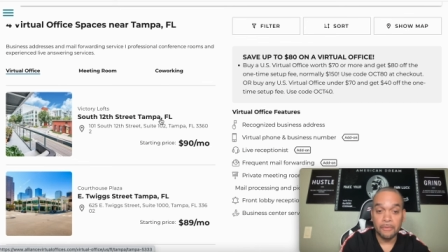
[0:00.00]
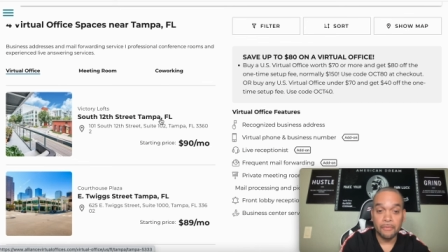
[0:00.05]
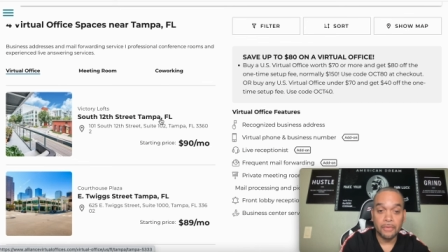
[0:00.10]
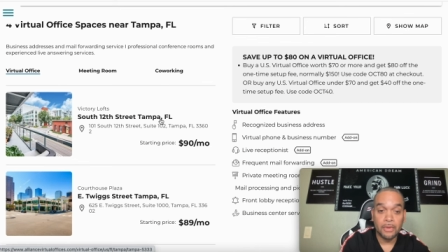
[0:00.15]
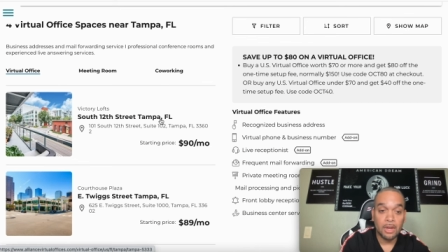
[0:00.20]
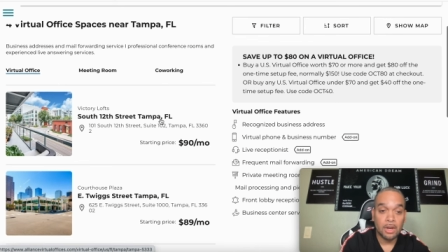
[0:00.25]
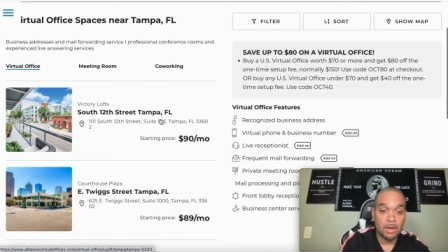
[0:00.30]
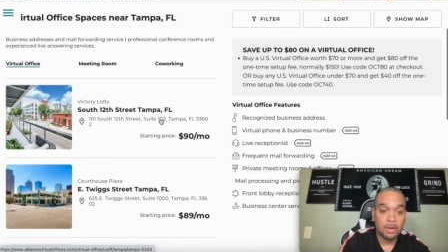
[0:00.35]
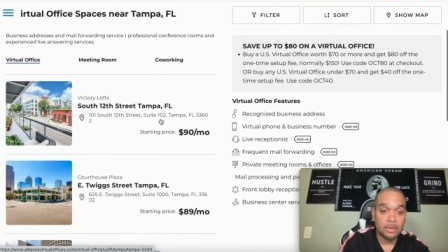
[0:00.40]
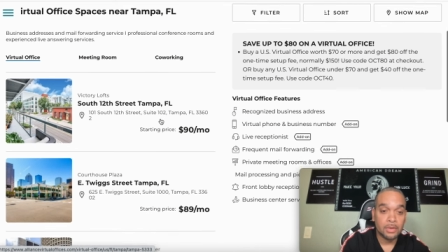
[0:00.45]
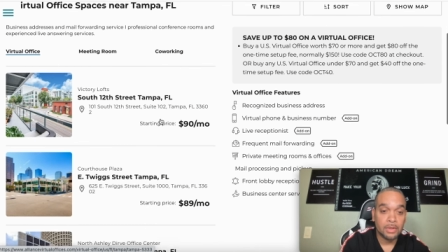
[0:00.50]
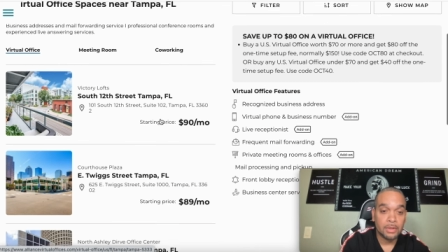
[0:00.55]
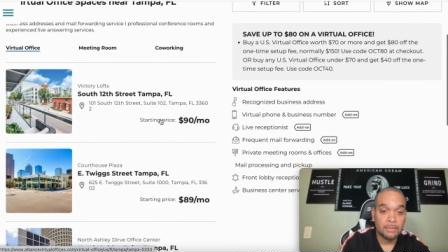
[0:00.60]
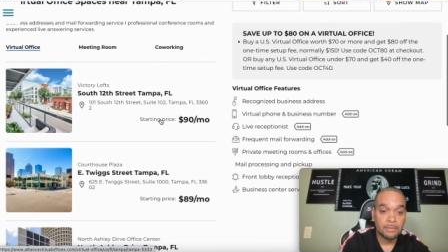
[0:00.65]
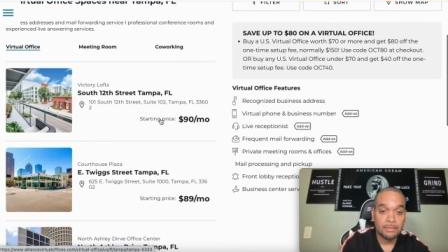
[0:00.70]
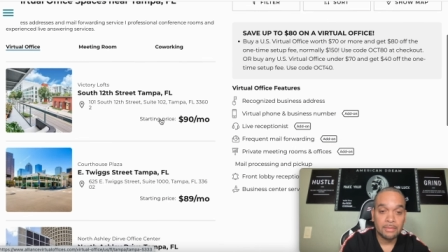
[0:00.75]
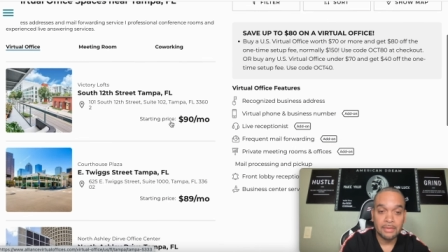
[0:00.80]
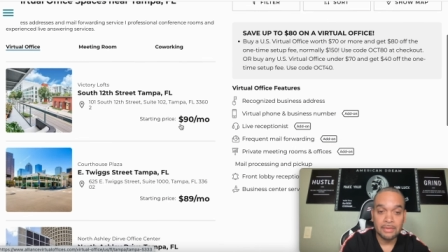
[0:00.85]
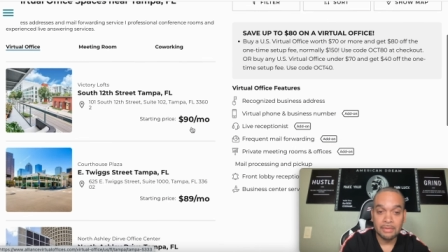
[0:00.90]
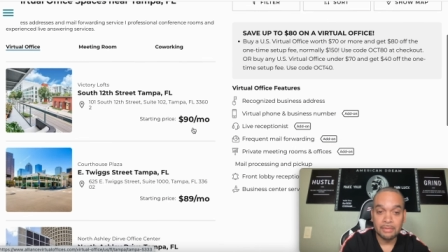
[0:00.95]
Florida.
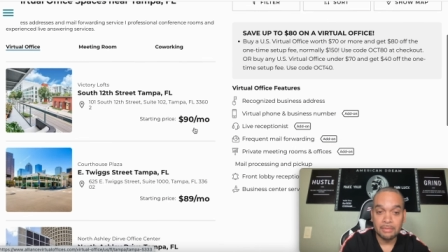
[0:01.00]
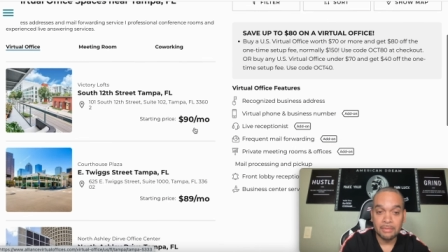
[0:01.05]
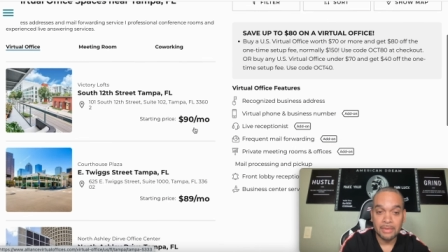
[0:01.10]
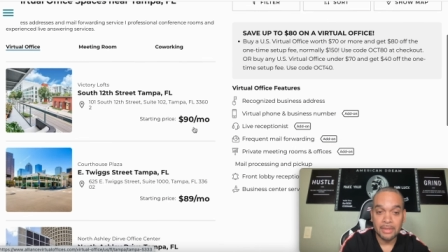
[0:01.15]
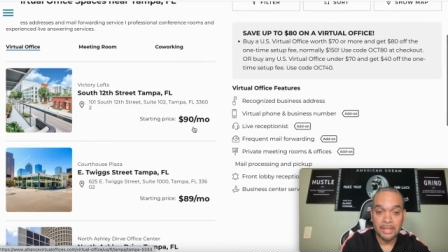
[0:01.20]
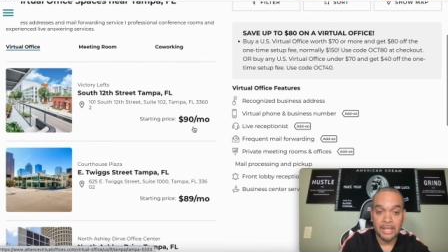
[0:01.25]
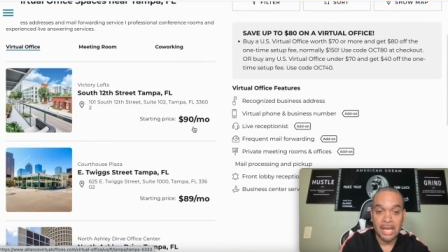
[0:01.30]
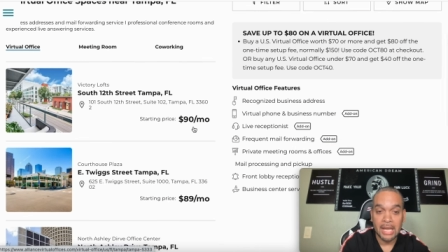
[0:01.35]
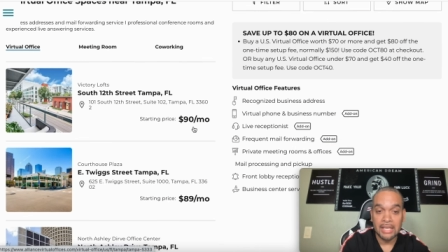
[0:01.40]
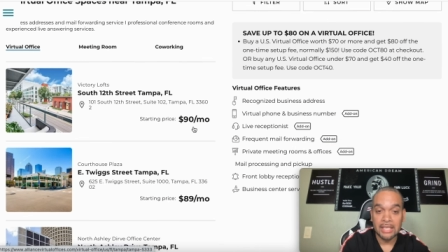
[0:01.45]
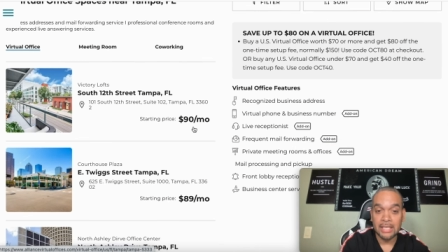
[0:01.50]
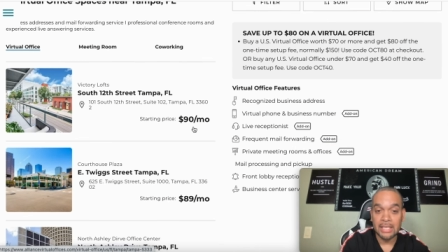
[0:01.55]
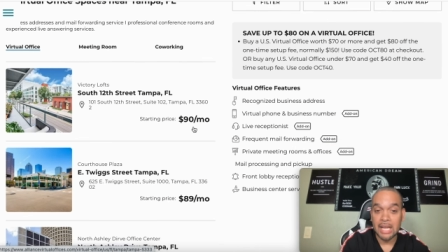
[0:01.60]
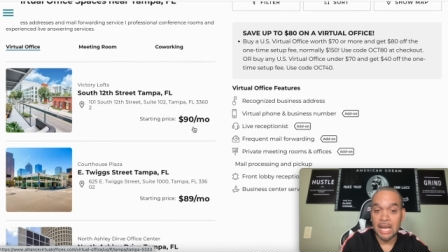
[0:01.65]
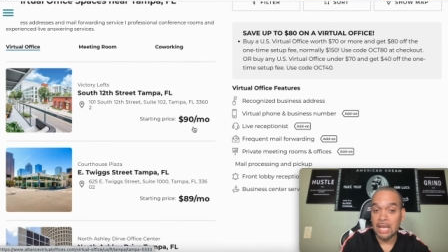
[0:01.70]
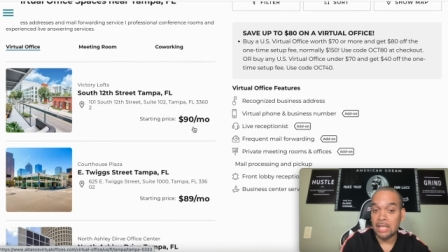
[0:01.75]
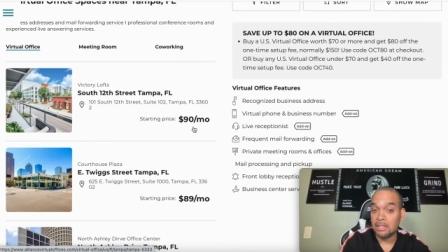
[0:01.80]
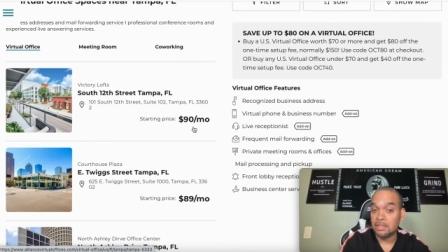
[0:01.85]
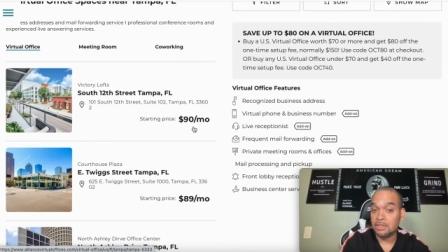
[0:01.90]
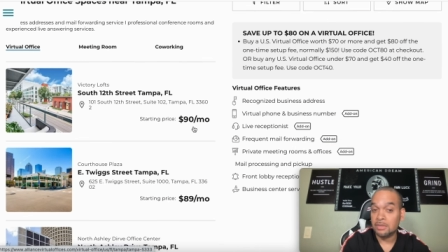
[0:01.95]

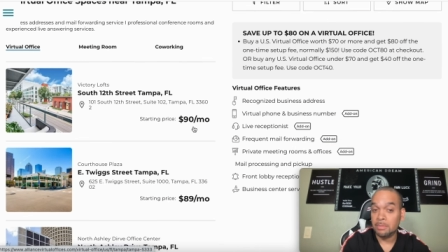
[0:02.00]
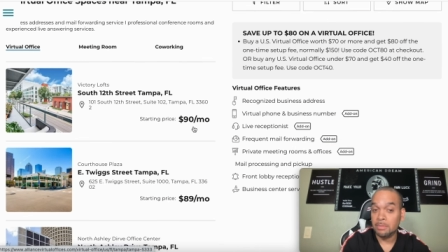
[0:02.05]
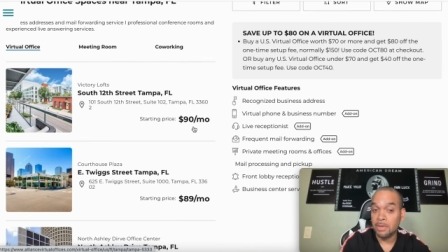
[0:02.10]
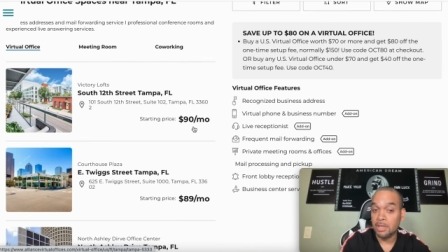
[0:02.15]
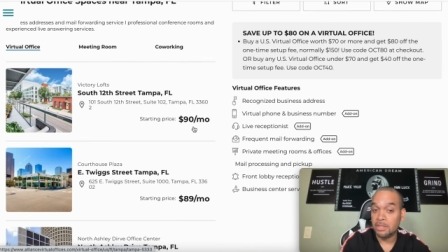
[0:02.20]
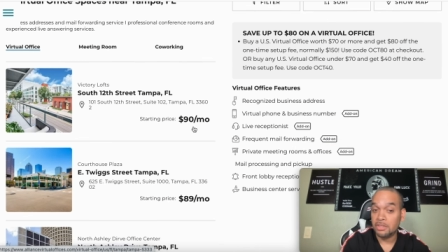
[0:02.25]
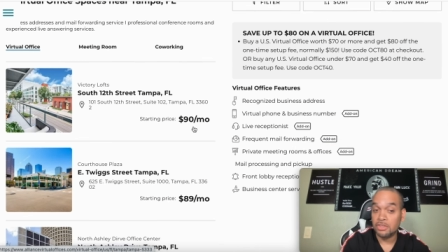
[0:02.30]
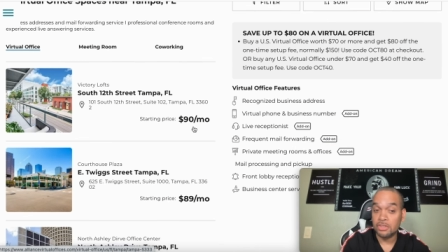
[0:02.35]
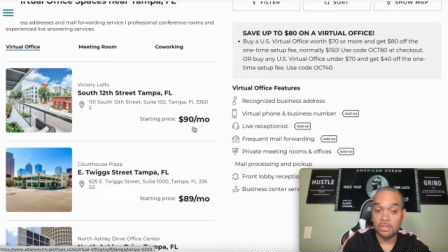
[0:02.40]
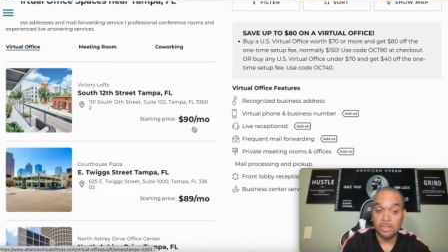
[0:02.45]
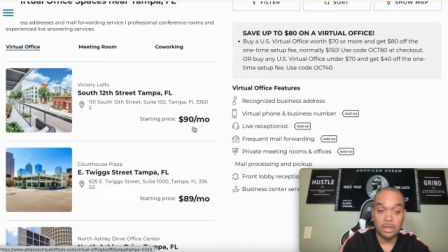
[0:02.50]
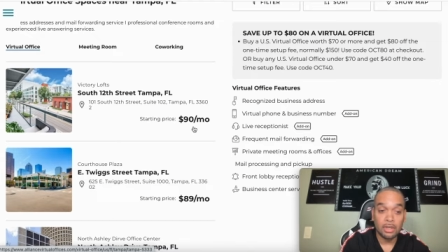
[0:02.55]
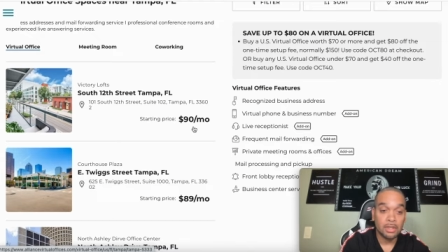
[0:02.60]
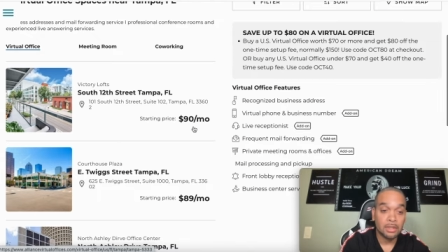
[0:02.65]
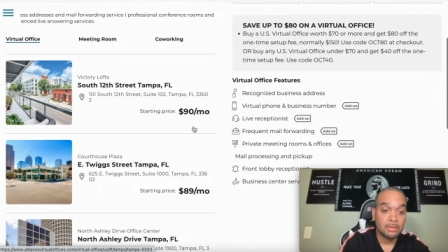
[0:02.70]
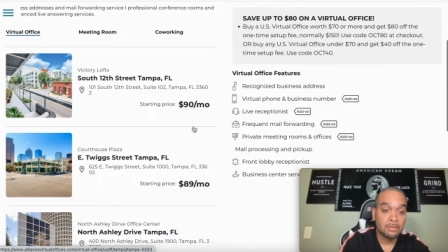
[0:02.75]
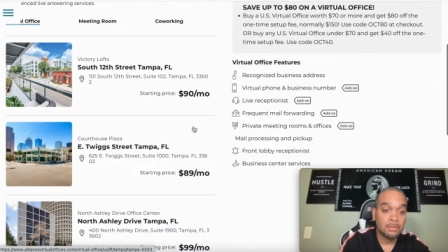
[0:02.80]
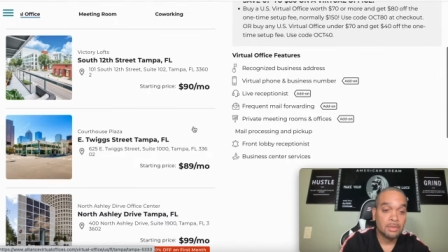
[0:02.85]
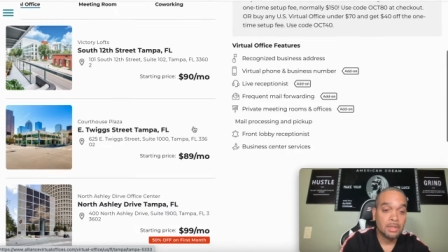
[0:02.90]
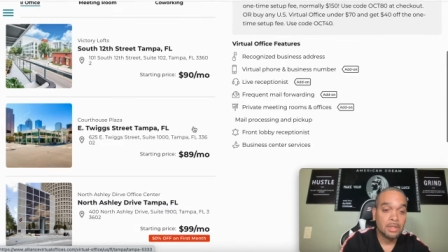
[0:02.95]
$90 a month
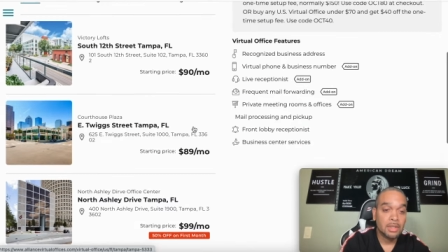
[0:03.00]
starting.